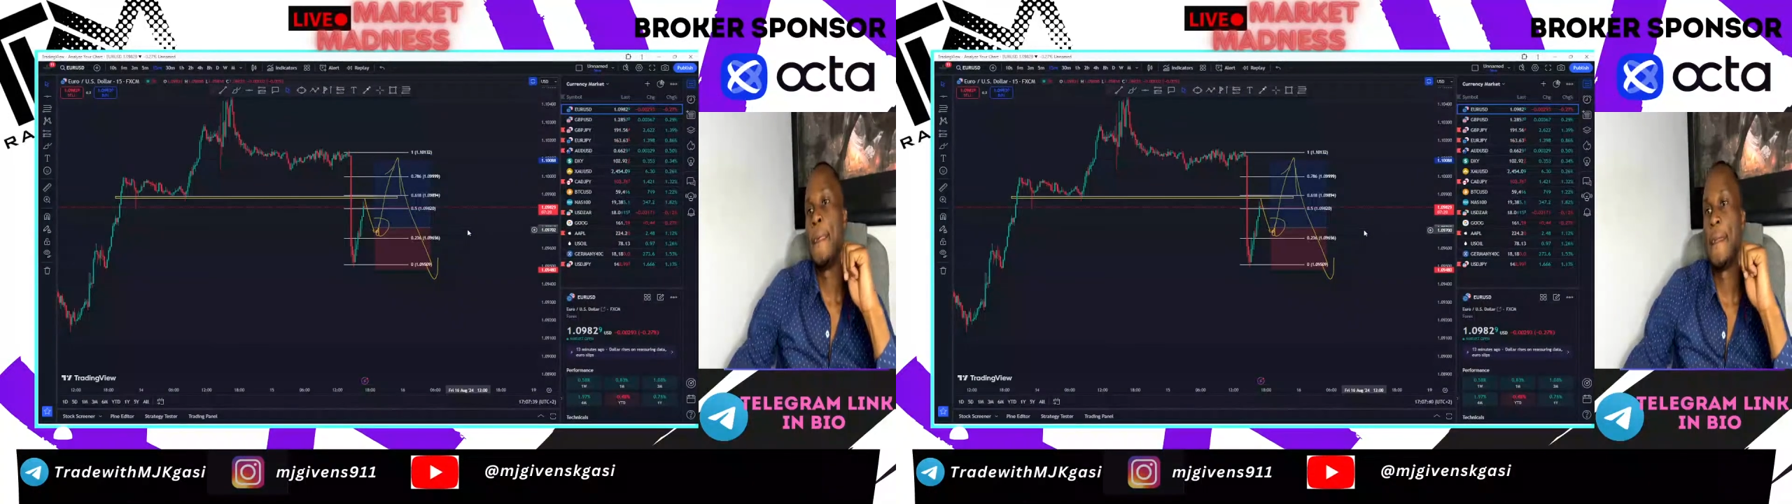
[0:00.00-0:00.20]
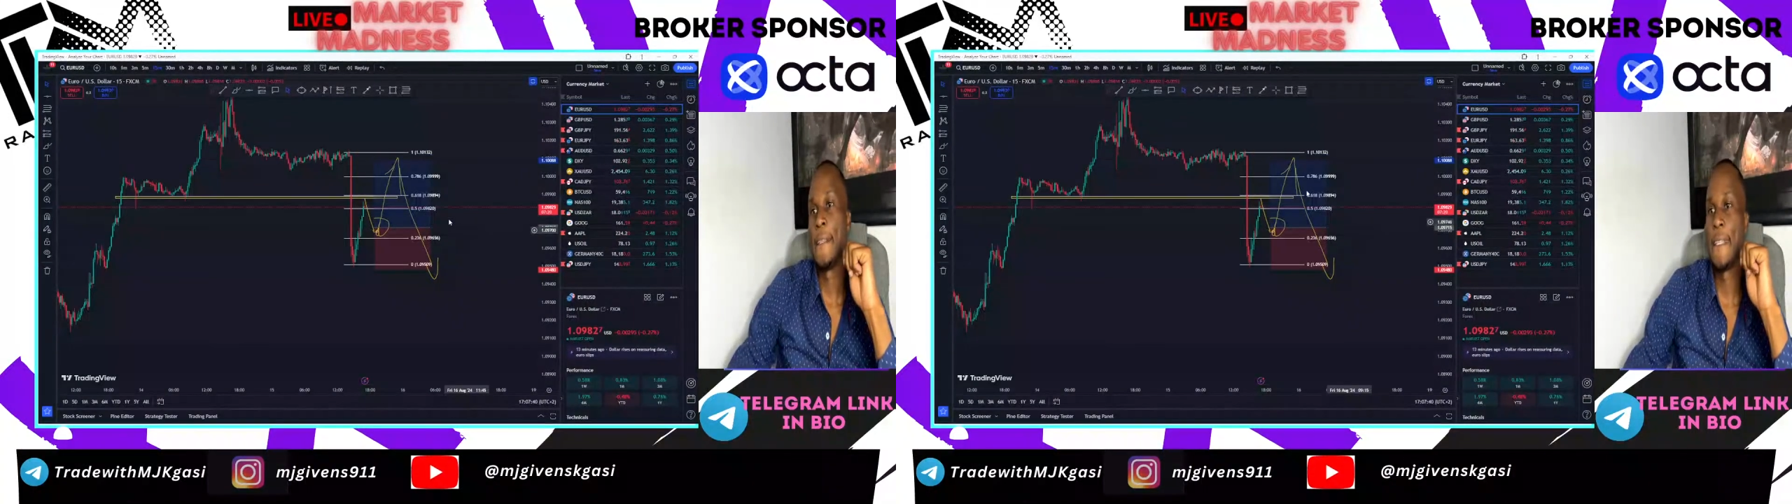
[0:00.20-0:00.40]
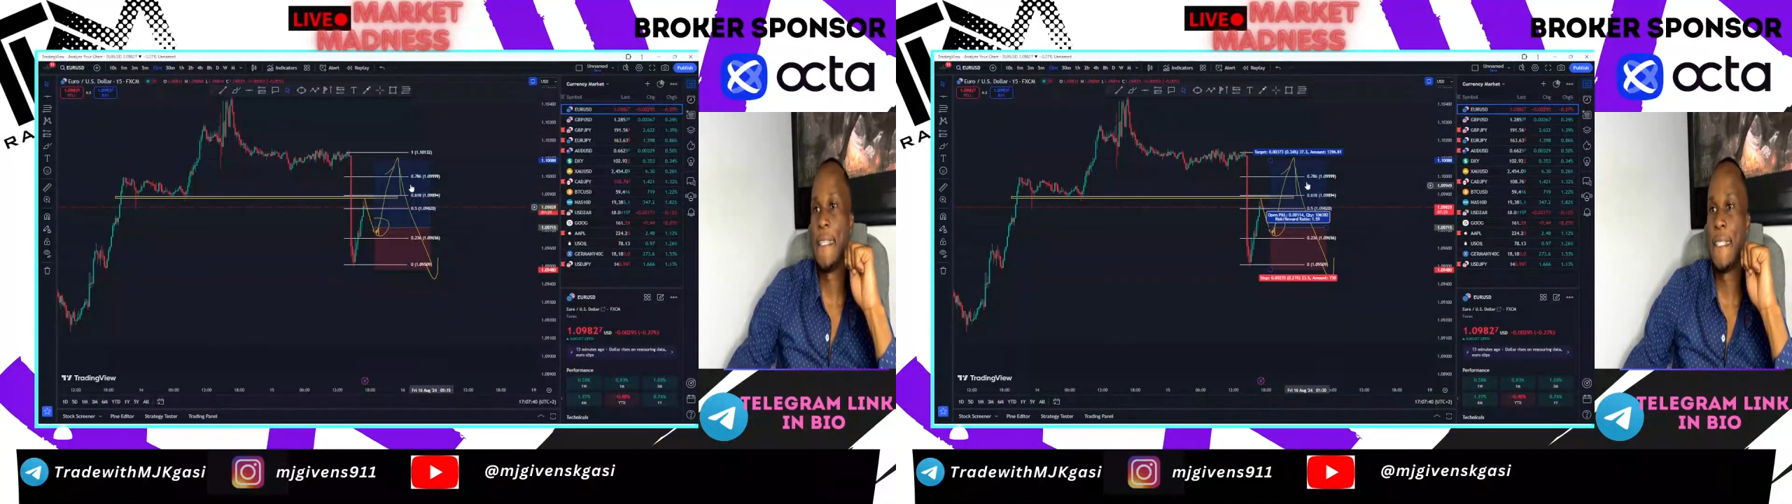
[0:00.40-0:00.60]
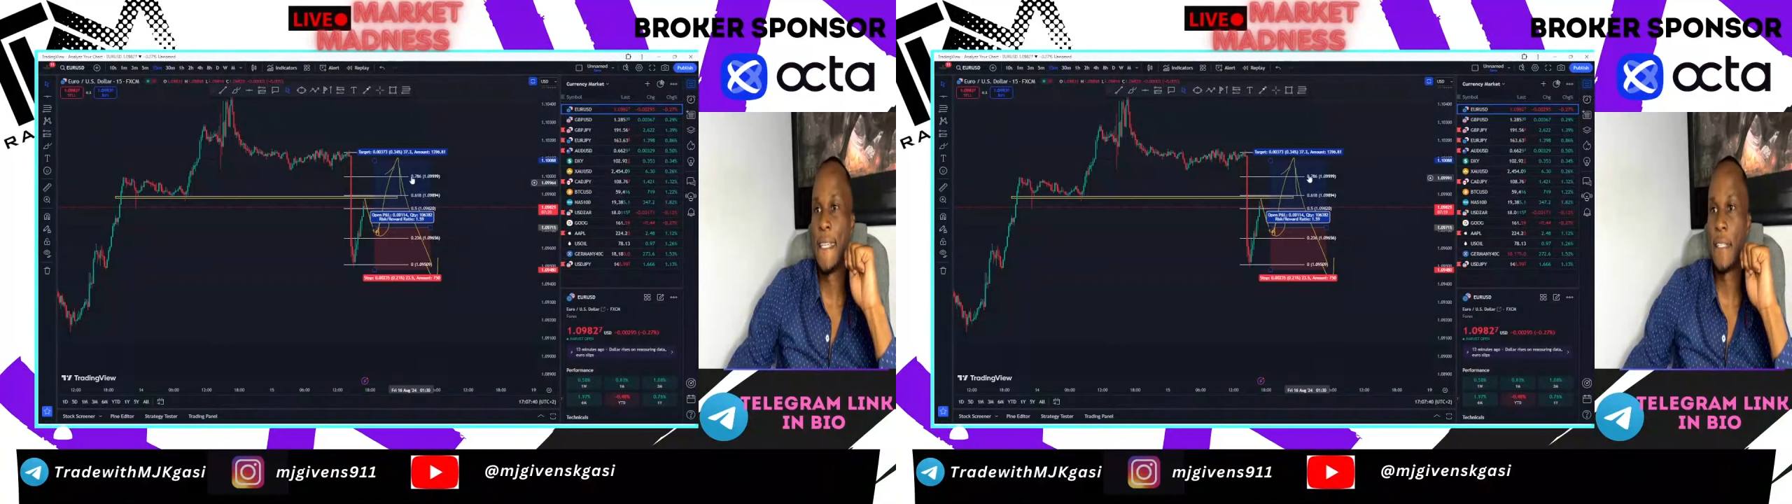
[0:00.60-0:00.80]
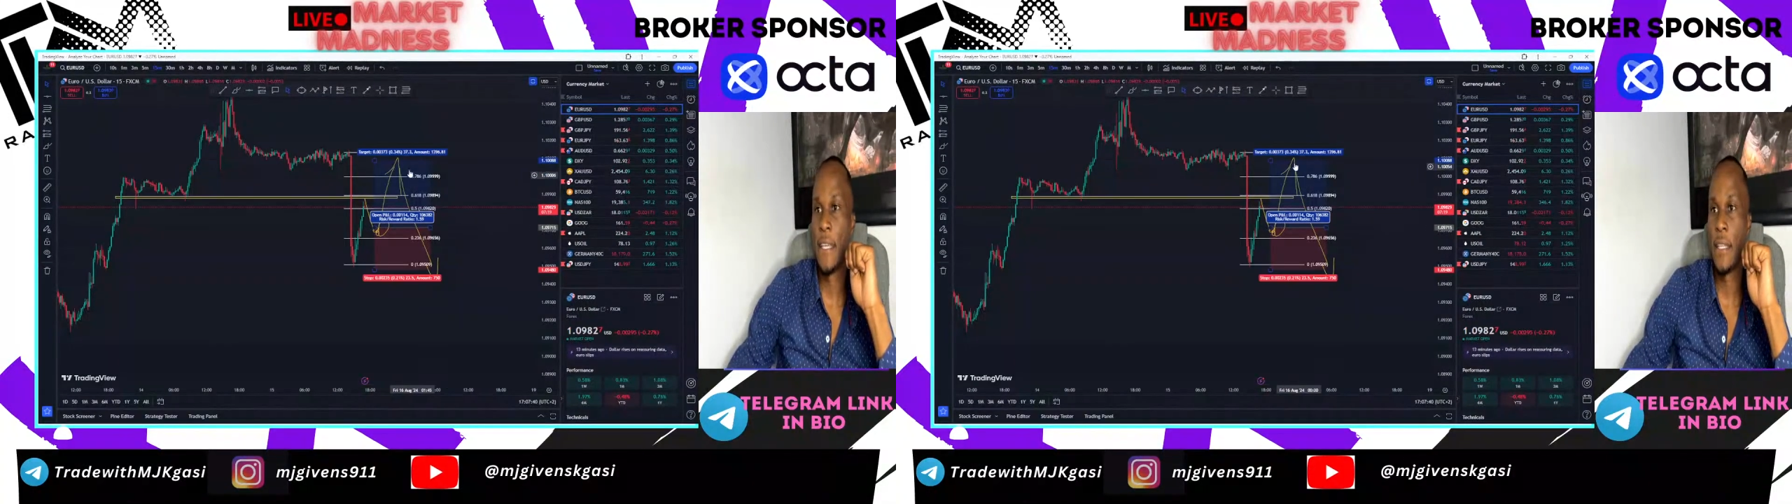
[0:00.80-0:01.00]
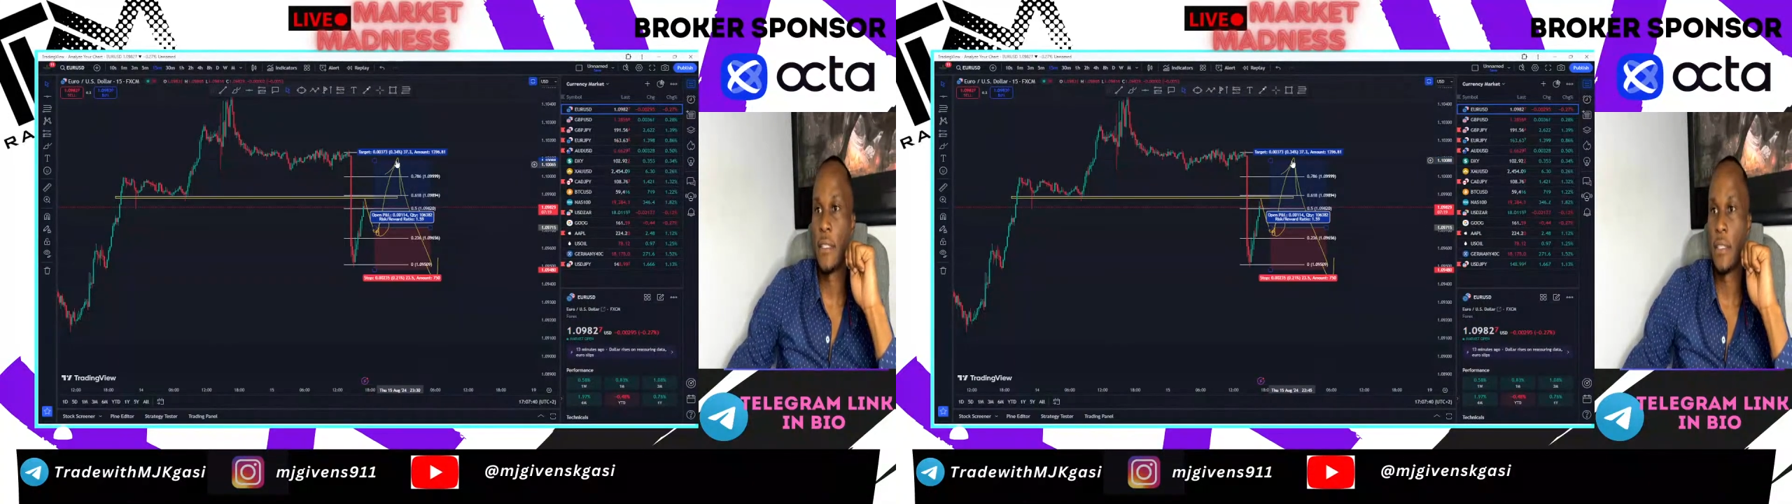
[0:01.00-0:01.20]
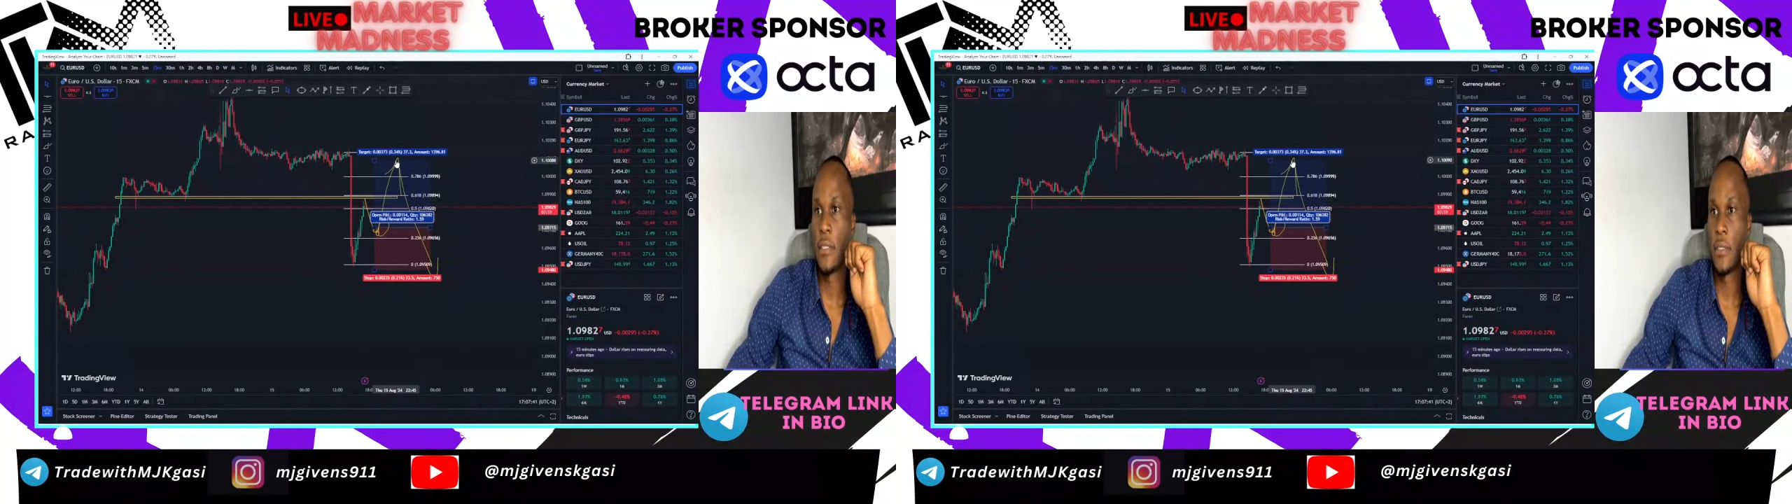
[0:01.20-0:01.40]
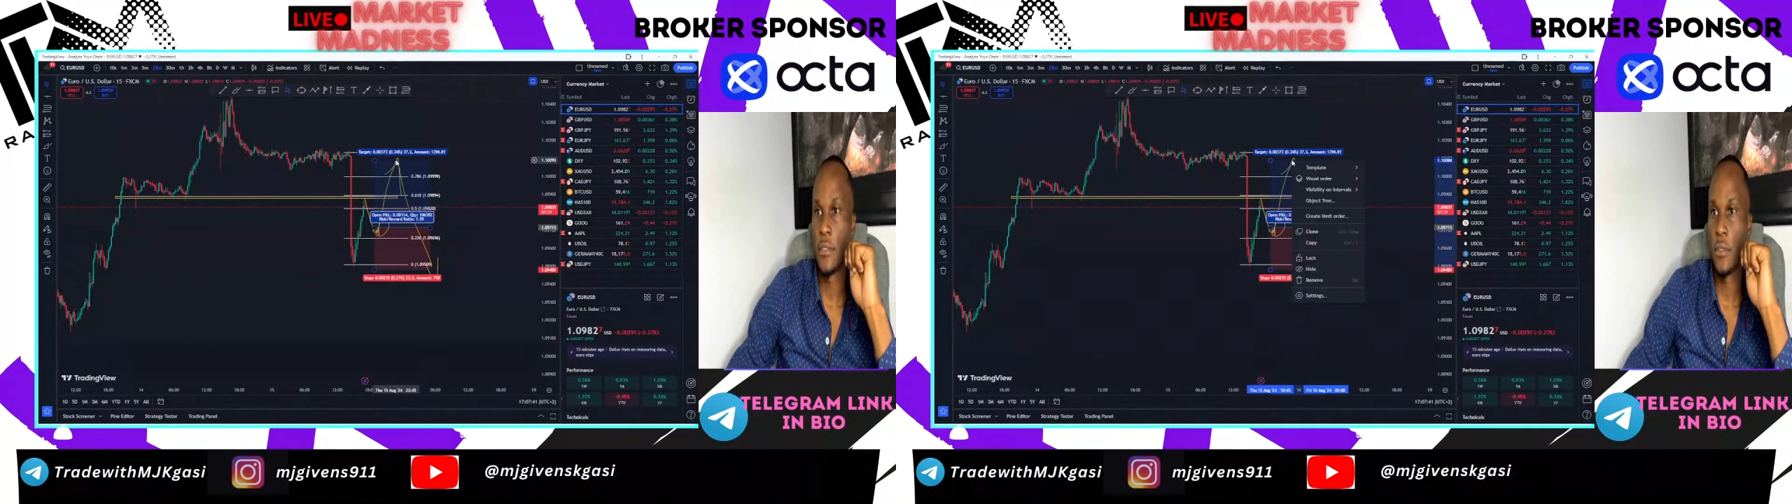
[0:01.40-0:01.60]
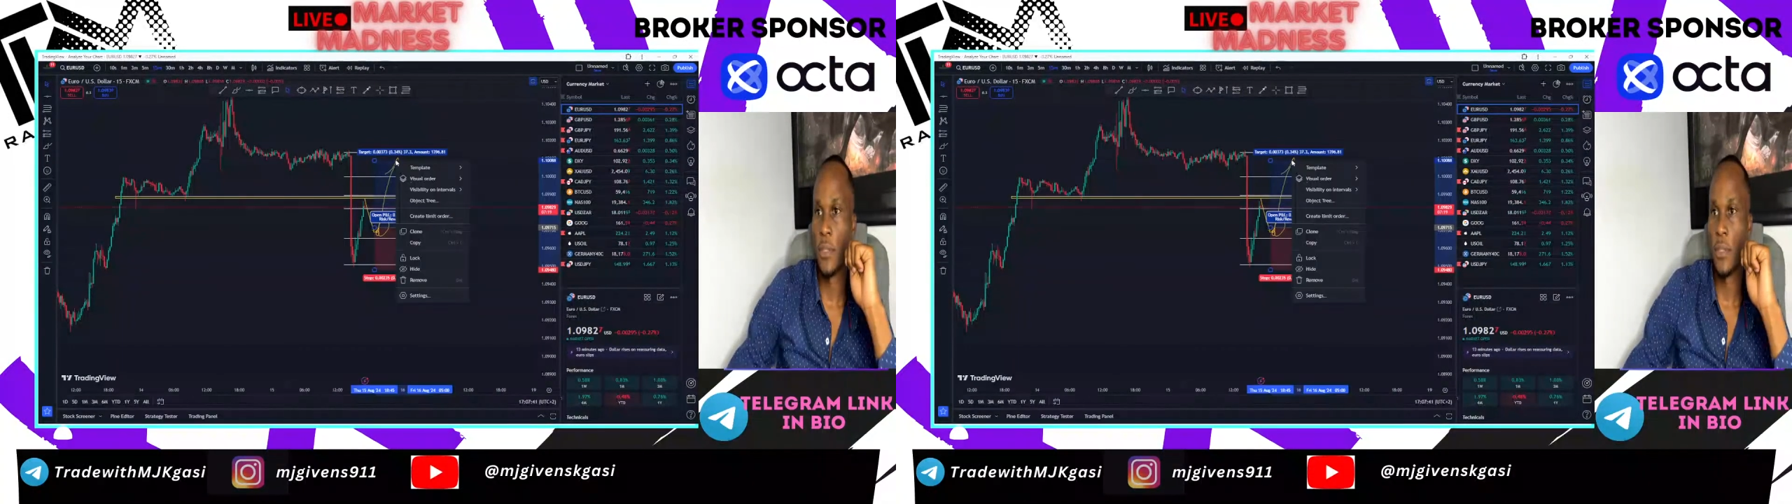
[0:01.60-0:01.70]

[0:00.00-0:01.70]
As easy as that. So